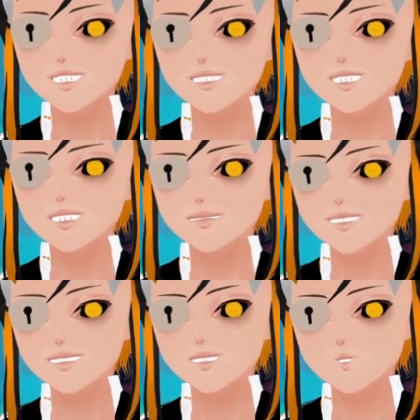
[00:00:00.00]
any
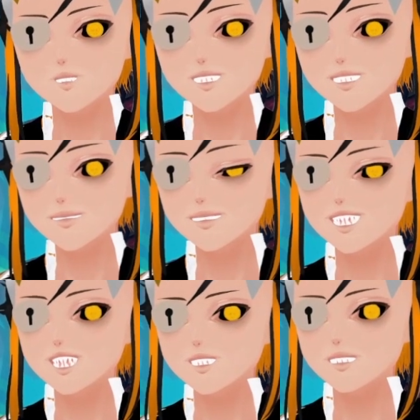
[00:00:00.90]
reason to run this in a
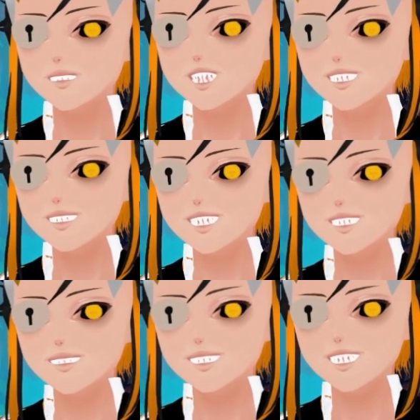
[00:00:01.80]
pure Blood
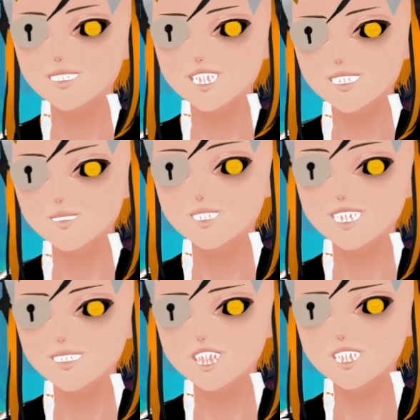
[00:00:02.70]
DK deck, but if you
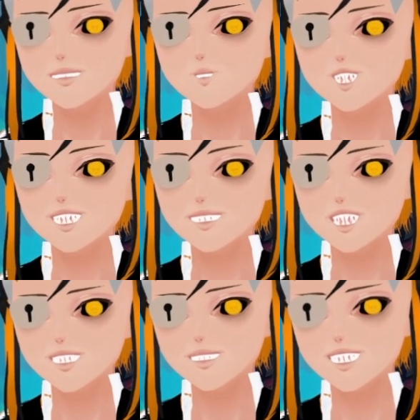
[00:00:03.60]
have ways to actually
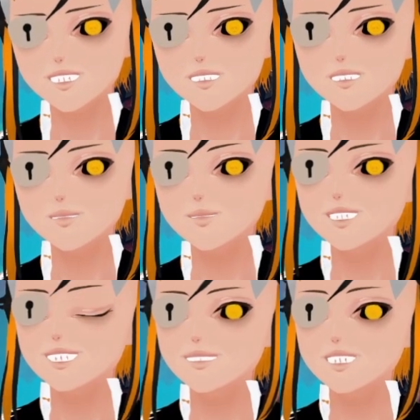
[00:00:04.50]
buff up your
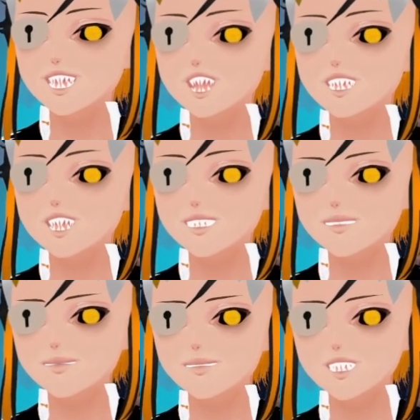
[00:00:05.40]
hand by a
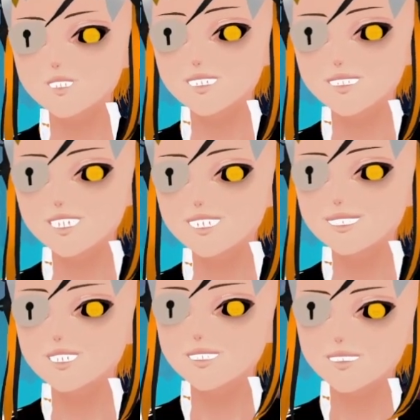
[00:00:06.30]
bunch in Blood
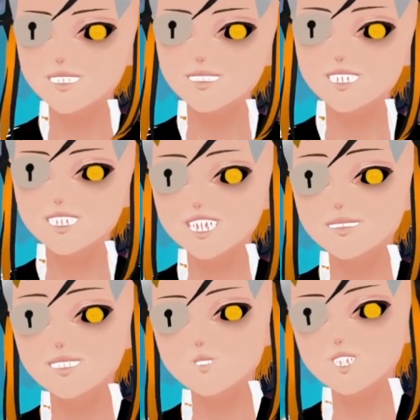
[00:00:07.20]
DK, then this card might
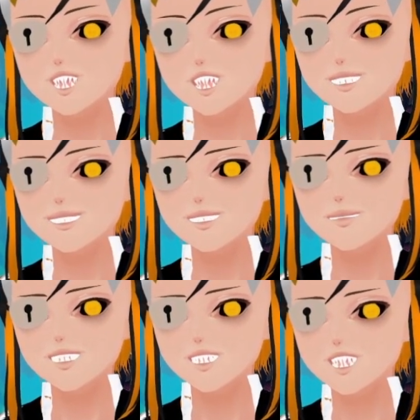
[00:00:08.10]
see a lot of play in
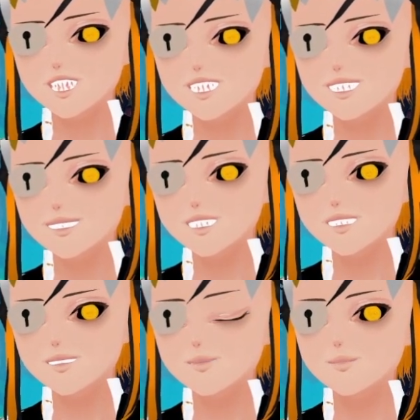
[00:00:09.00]
some type of hand
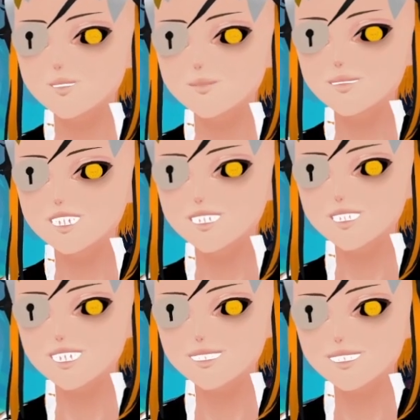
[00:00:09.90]
buff Blood
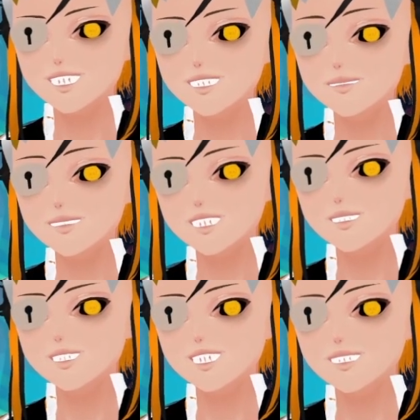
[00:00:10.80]
DK deck instead of
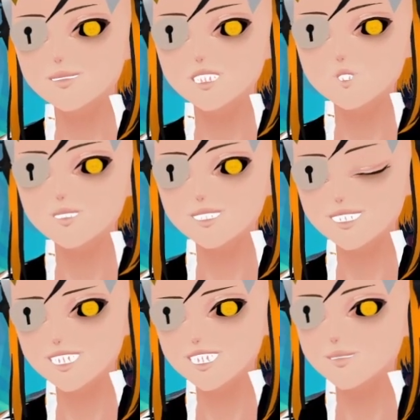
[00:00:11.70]
a control
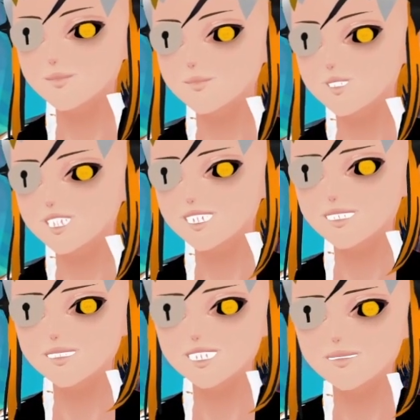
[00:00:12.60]
deck. Alright,
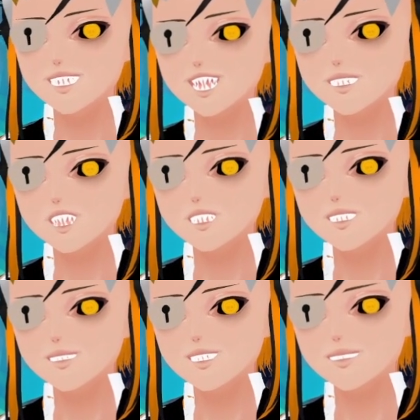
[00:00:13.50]
the next card
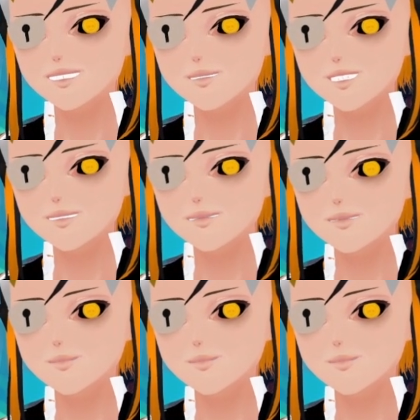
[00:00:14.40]
revealed is